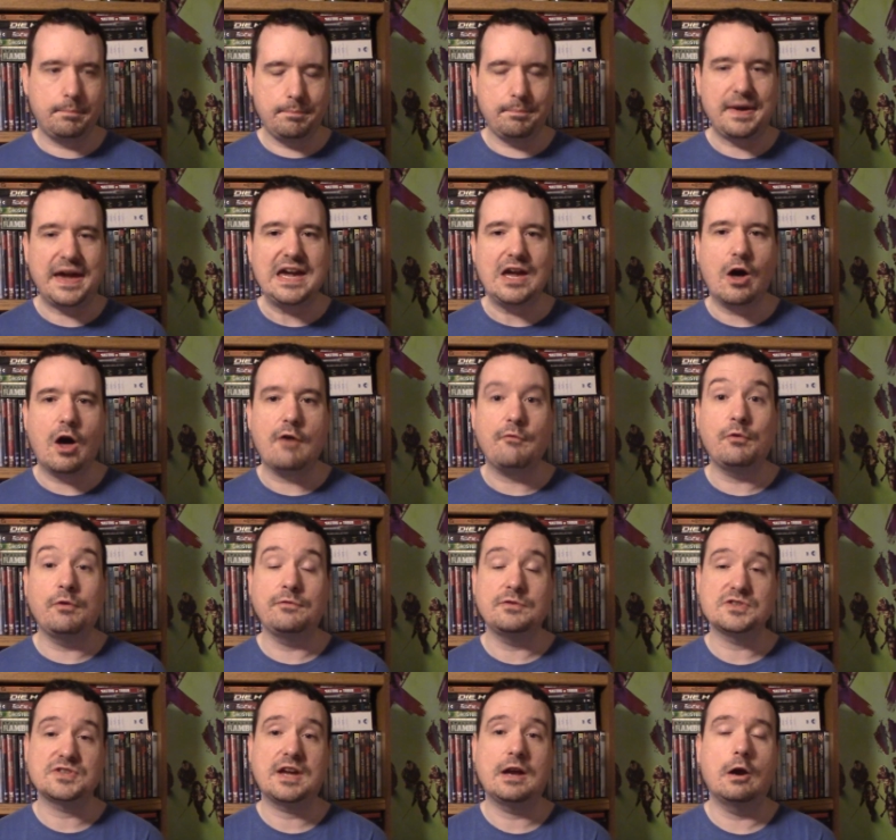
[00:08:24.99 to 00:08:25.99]
payoff
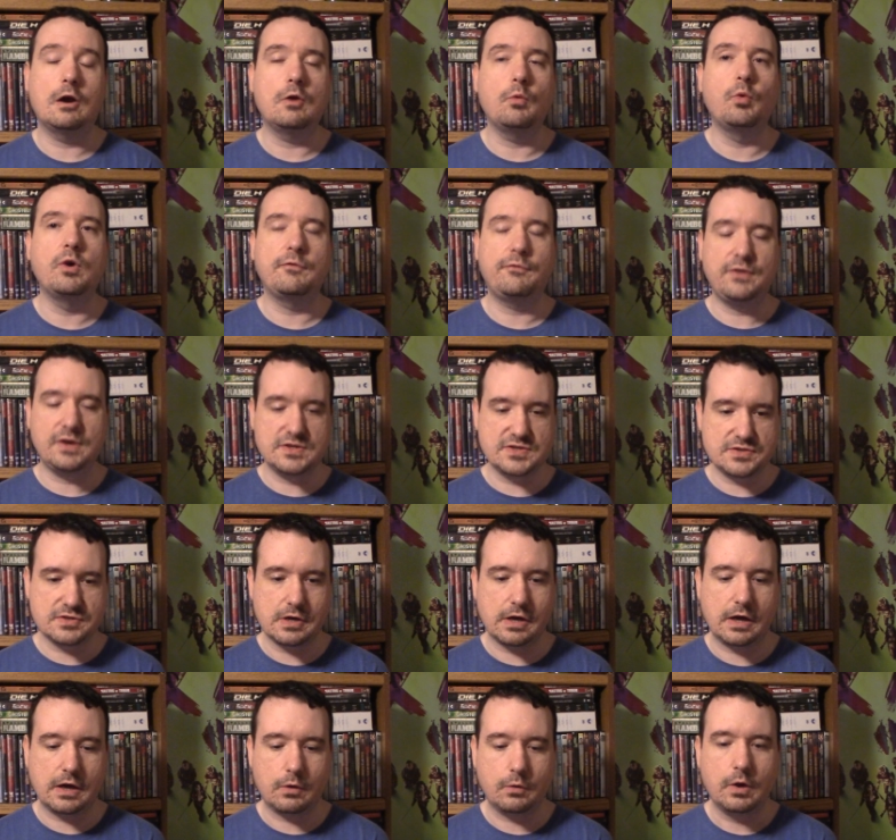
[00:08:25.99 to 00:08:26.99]
with his
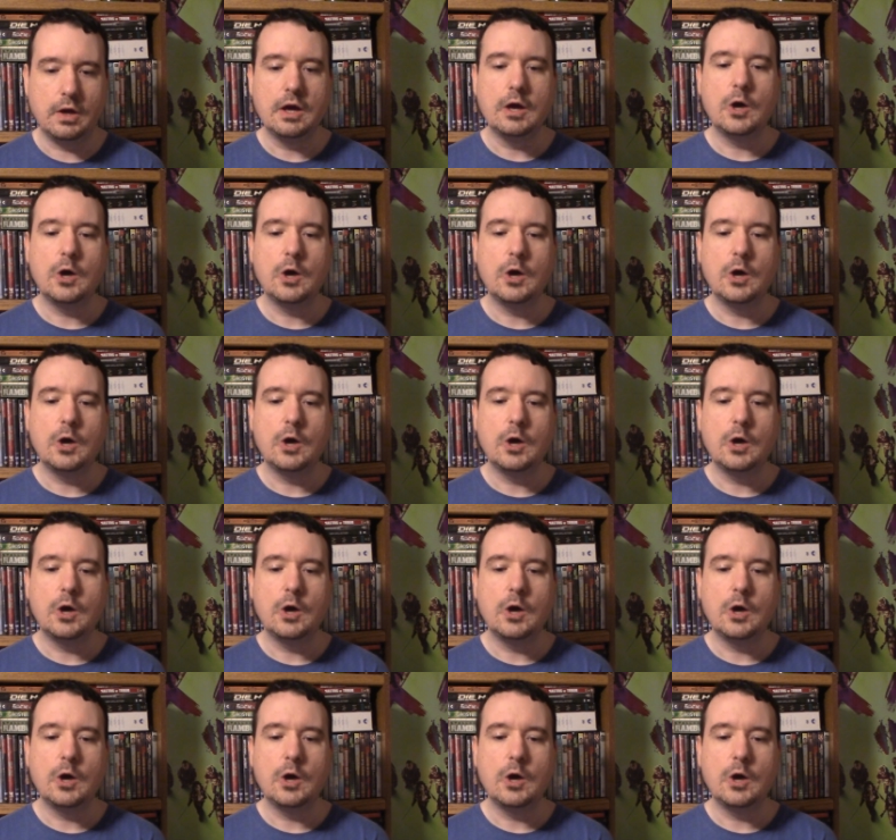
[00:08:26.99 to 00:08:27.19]
character